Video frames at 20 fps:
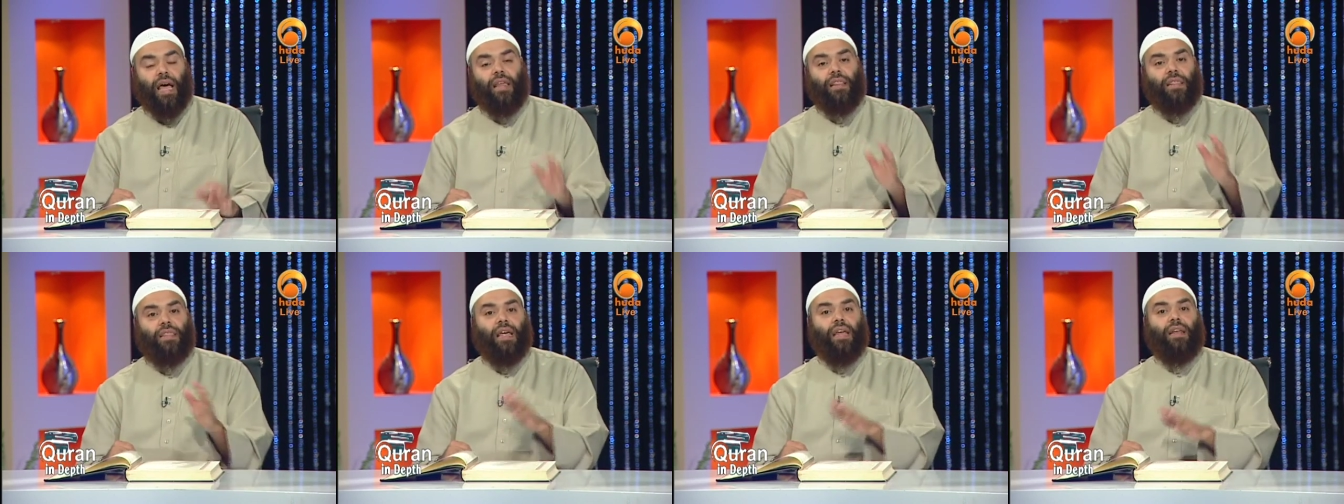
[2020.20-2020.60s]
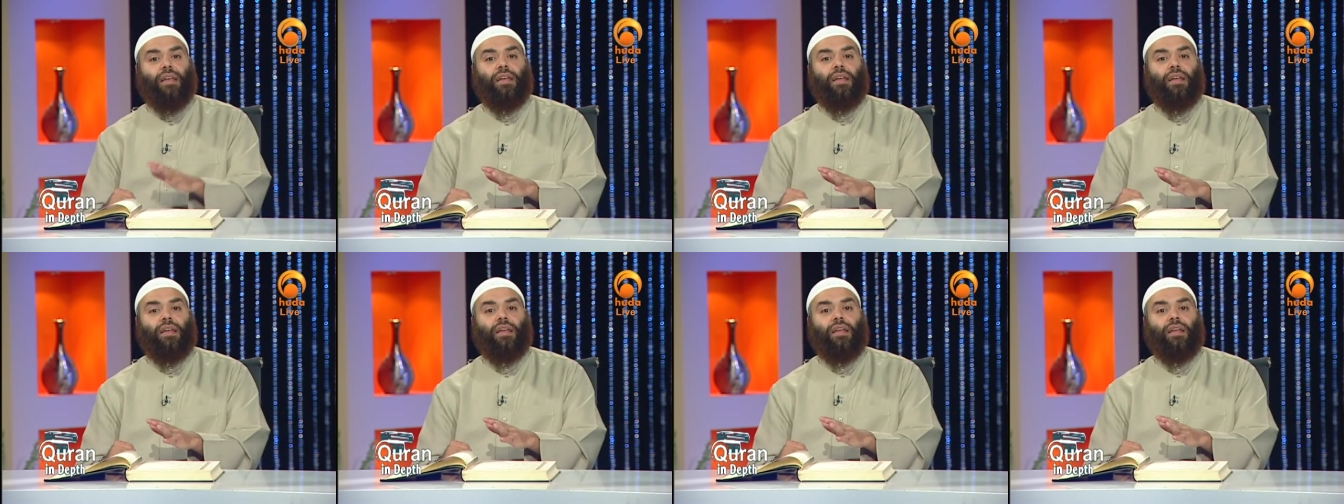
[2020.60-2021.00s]
And
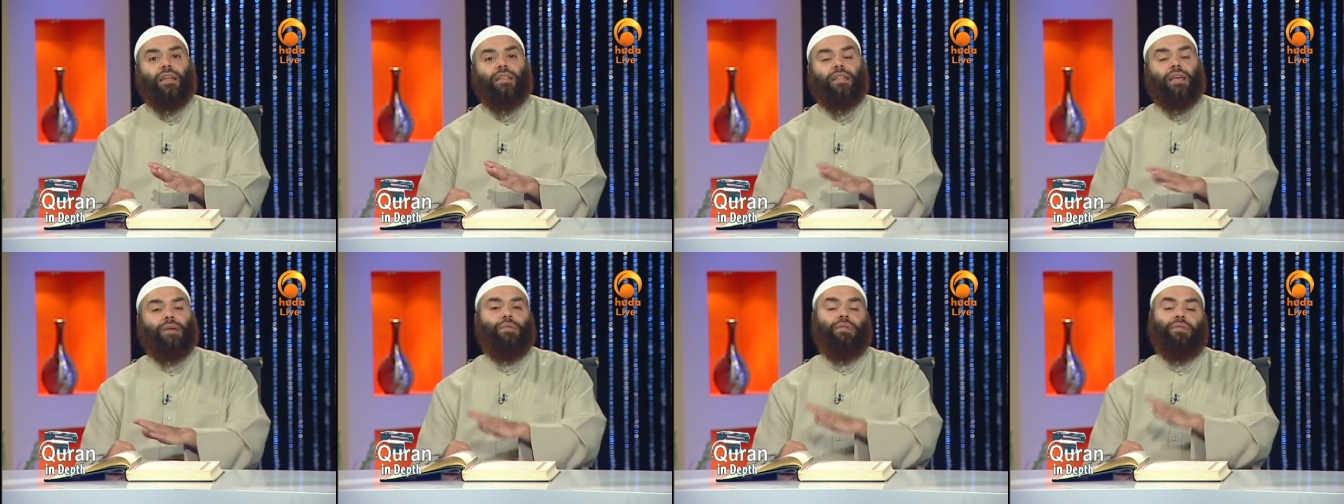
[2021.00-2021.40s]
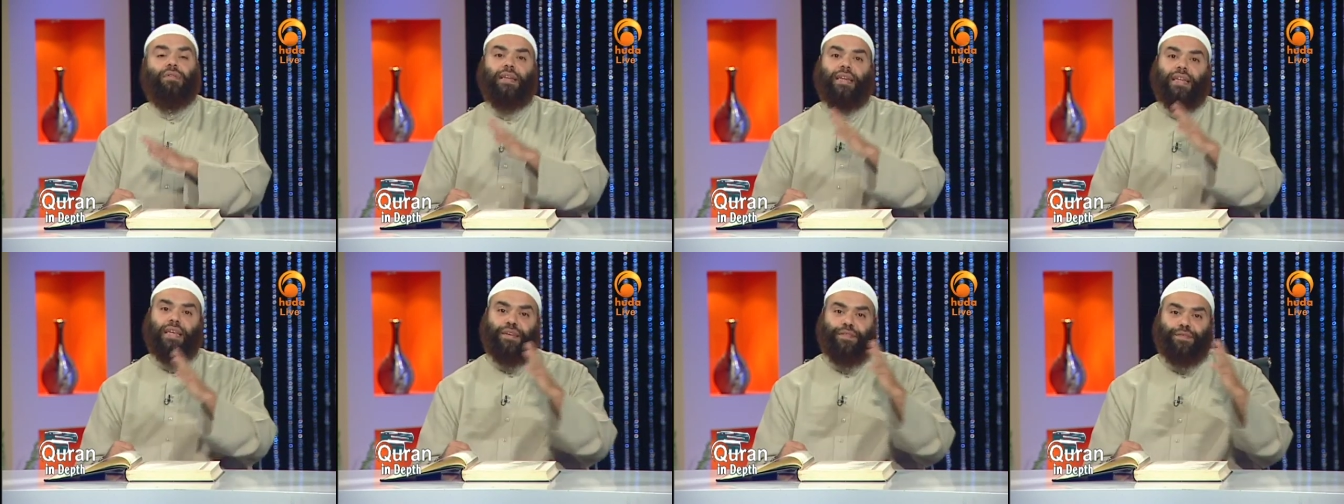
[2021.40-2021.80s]
then they were
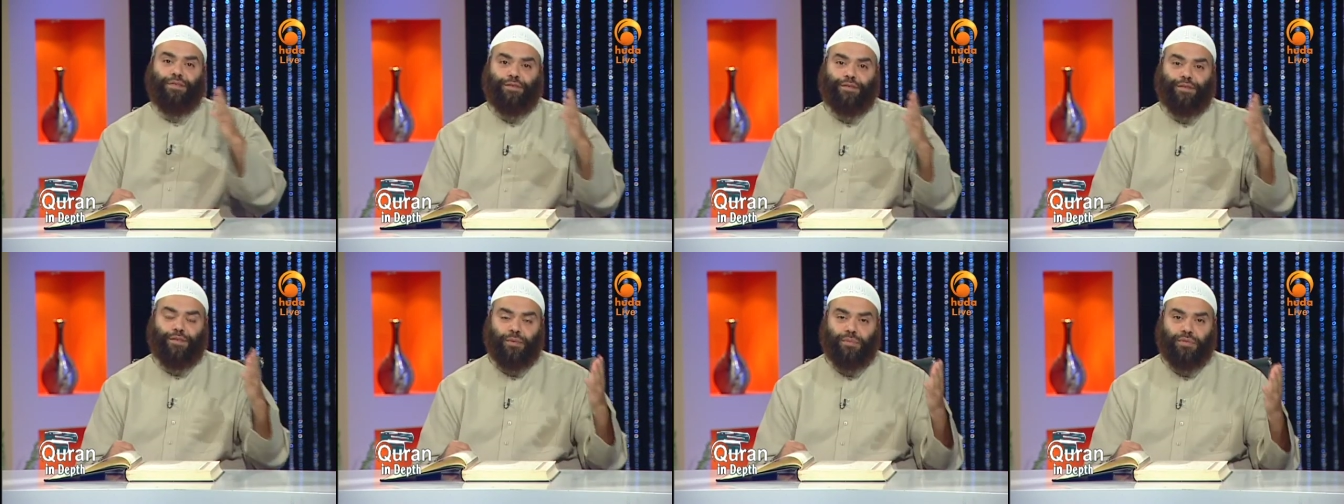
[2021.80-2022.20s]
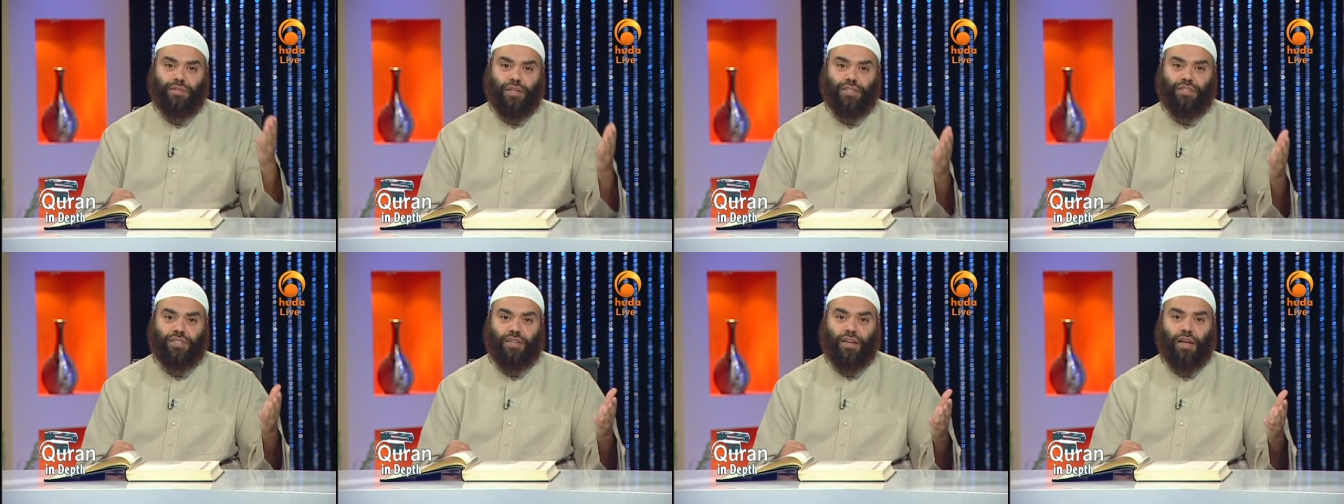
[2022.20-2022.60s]
relieved from
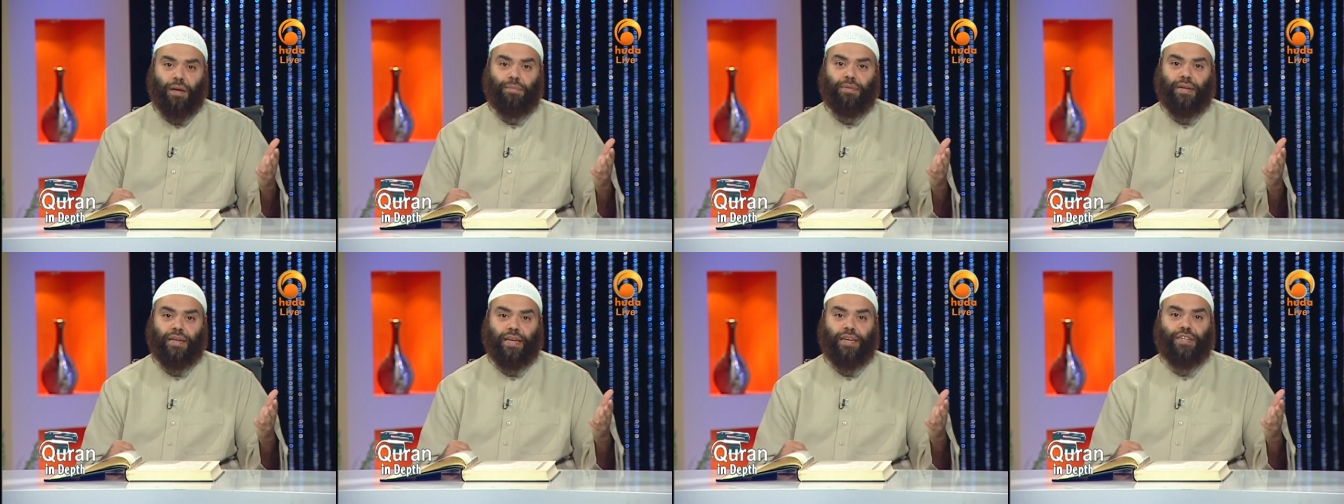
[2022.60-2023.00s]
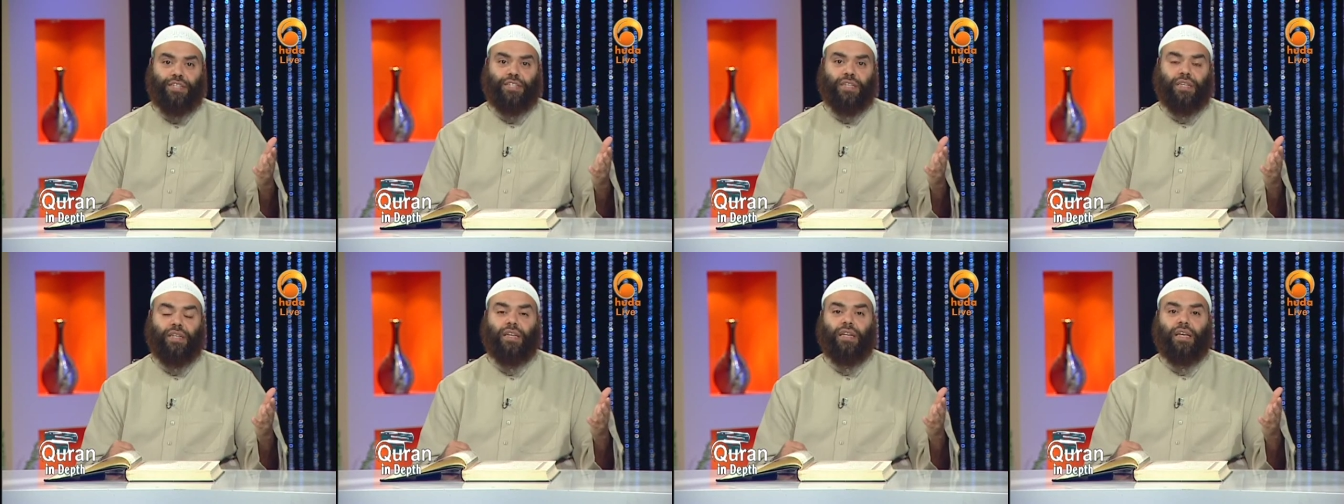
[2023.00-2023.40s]
such an
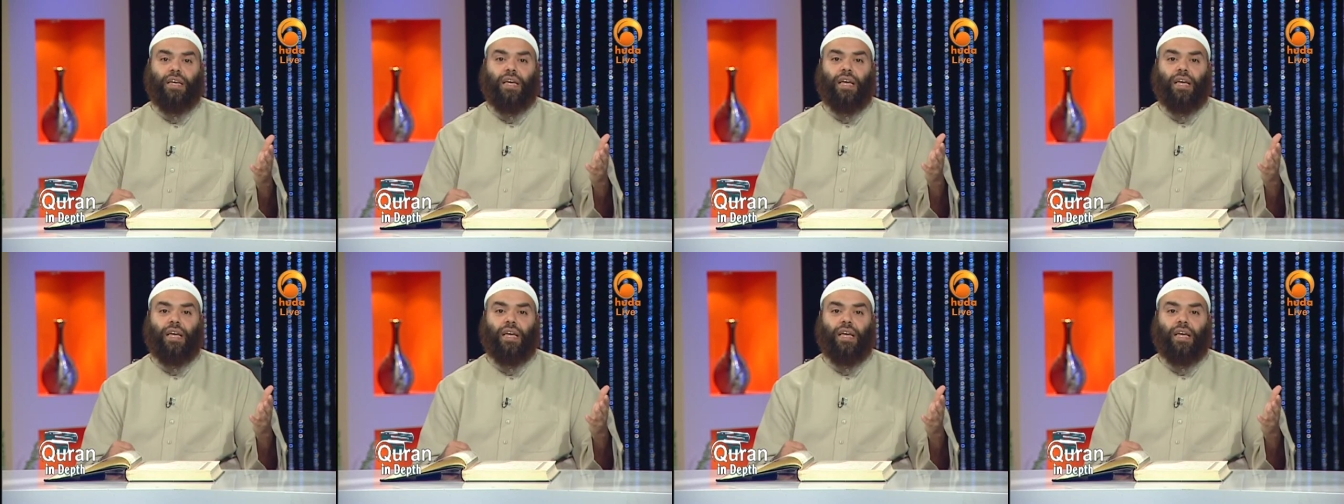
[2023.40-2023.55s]
obligation,